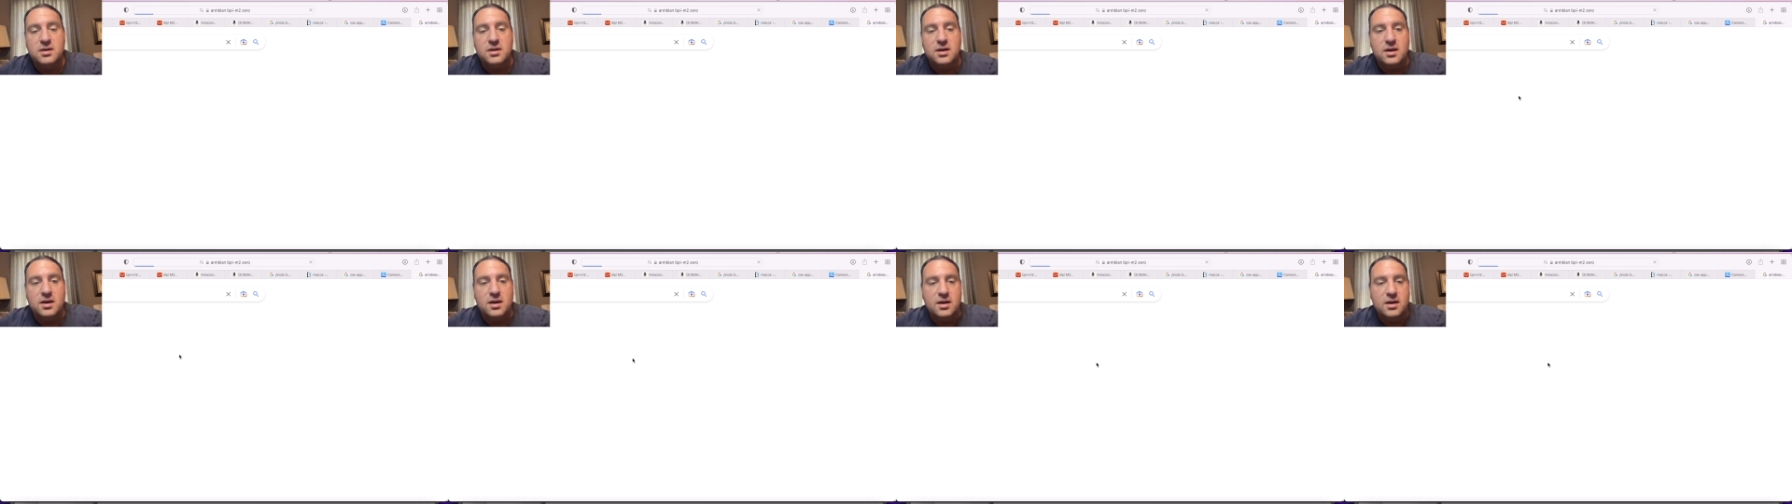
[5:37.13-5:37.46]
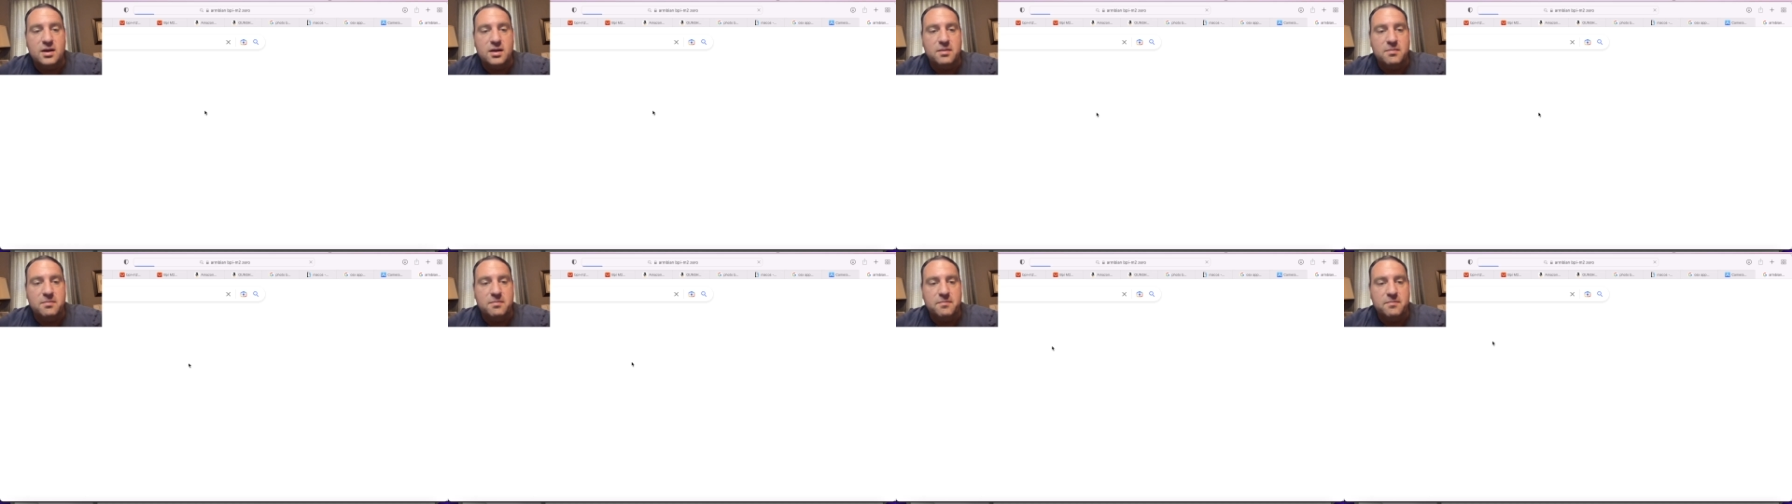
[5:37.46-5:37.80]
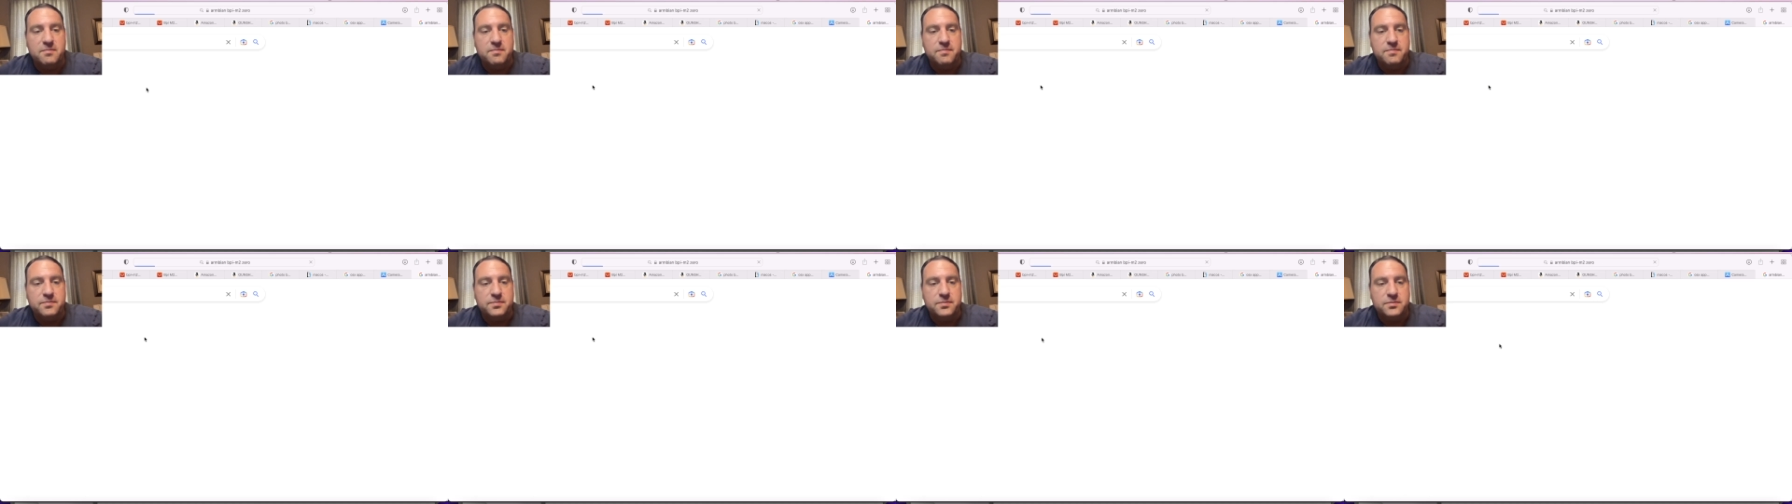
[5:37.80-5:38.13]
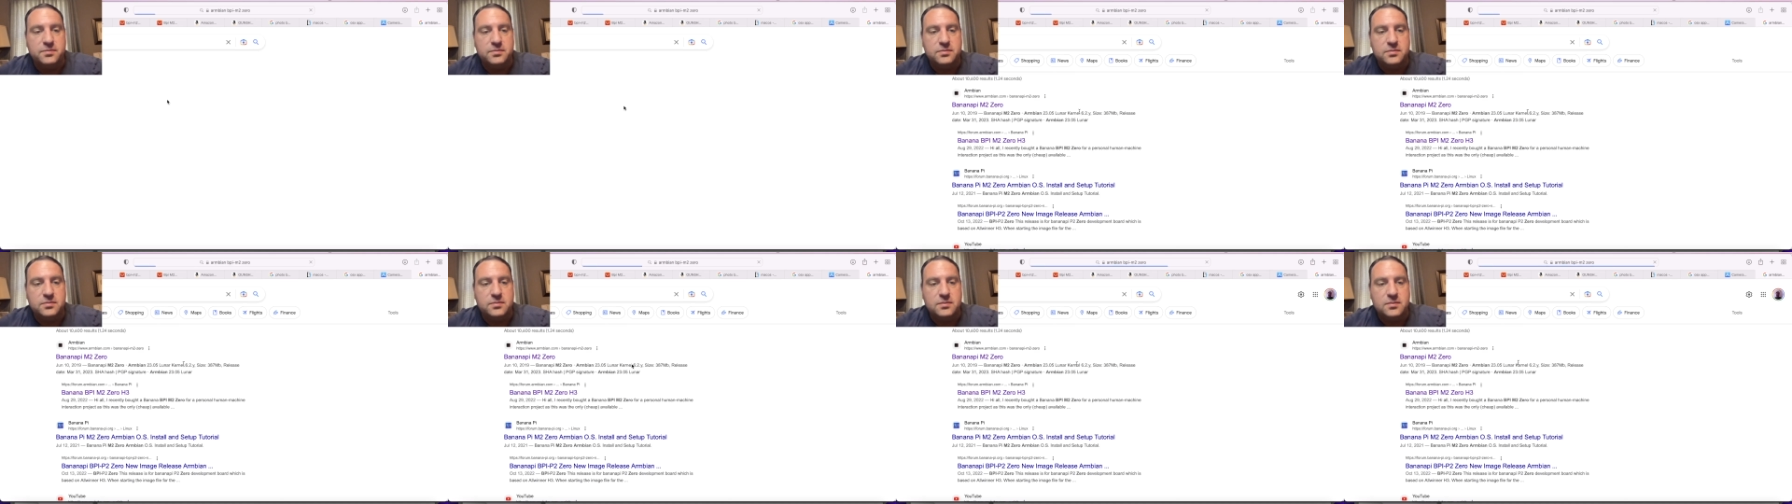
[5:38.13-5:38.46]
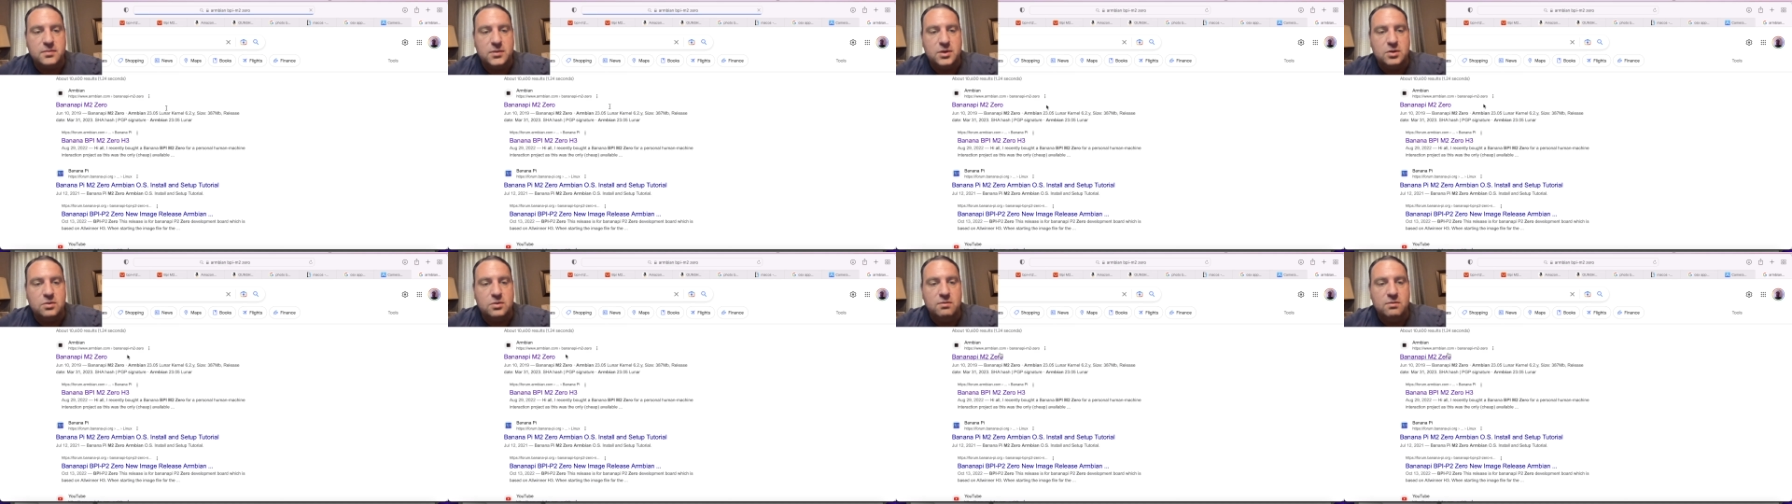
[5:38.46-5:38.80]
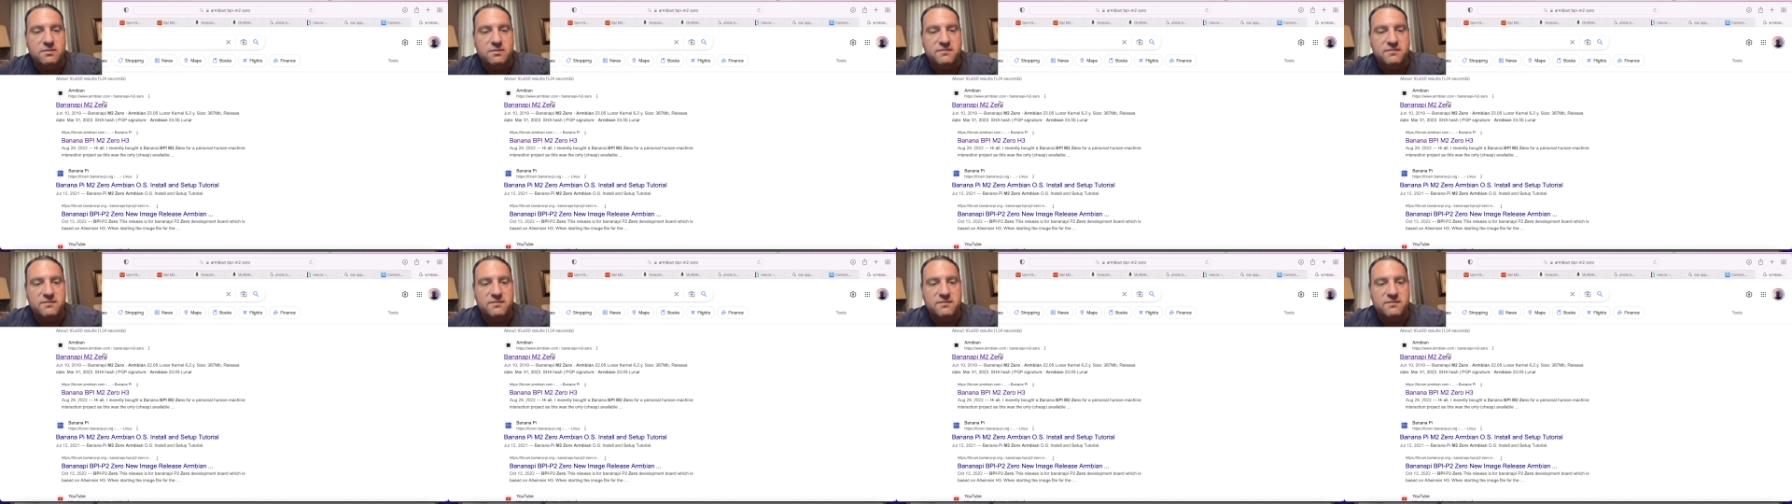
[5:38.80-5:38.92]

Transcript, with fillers: um, you will